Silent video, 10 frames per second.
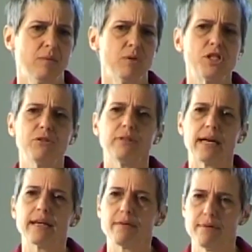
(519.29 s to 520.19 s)
"Would you
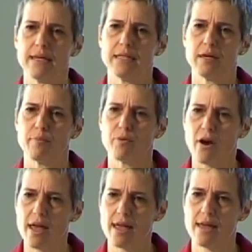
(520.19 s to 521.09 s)
like me to
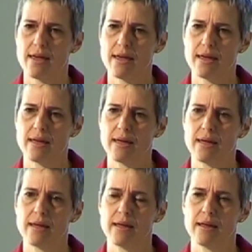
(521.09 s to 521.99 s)
pray?"
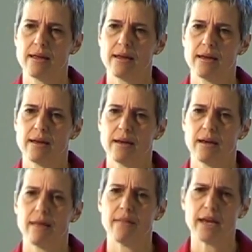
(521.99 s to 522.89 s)

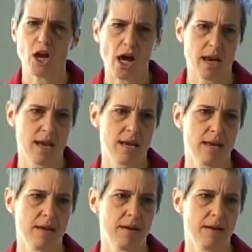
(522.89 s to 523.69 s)
And they nodded.